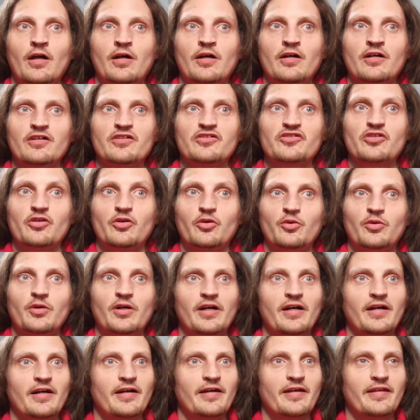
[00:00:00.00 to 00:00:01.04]
So,
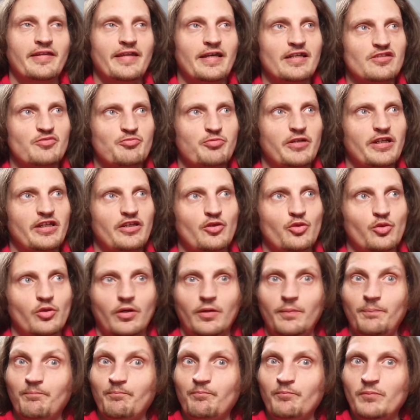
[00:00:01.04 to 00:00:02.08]
that's pretty
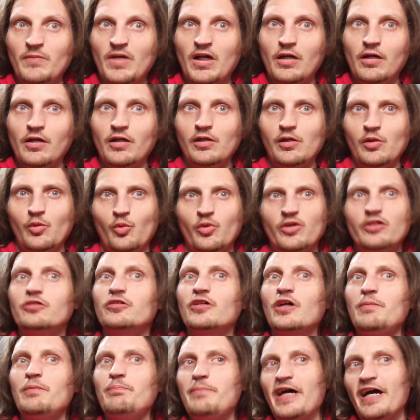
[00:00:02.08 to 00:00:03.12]
cool. We'll
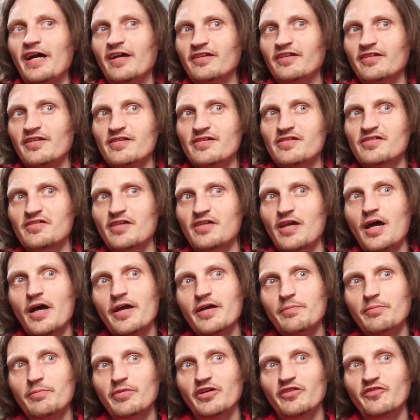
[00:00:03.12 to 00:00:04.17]
come back to this
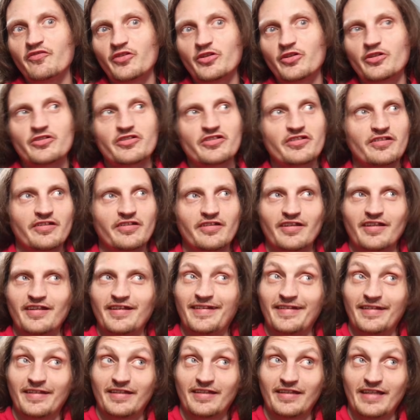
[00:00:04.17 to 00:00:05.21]
guy, but first,
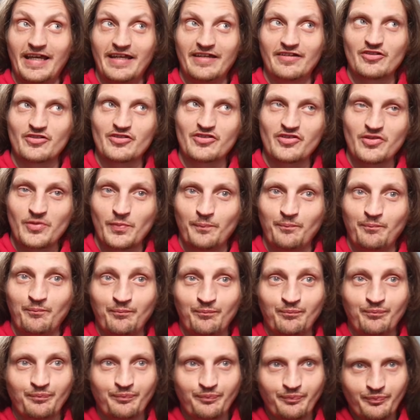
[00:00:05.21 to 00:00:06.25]
layers.
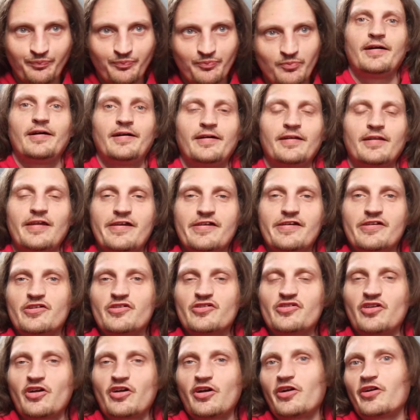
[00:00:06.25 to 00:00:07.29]

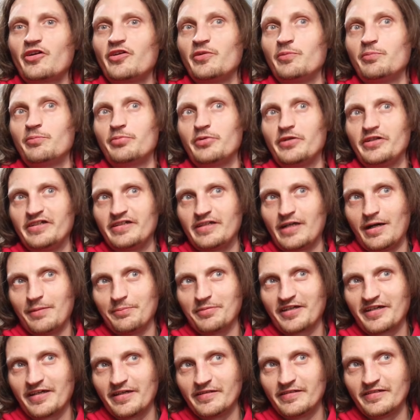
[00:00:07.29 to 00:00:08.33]
Layers are pretty
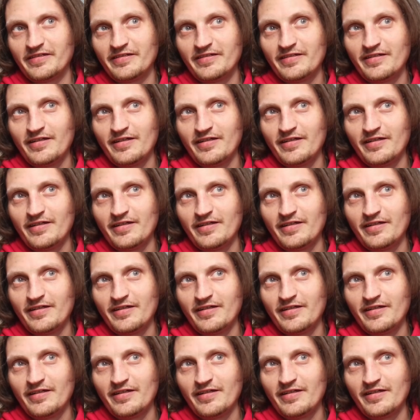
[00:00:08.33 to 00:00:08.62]
complicated.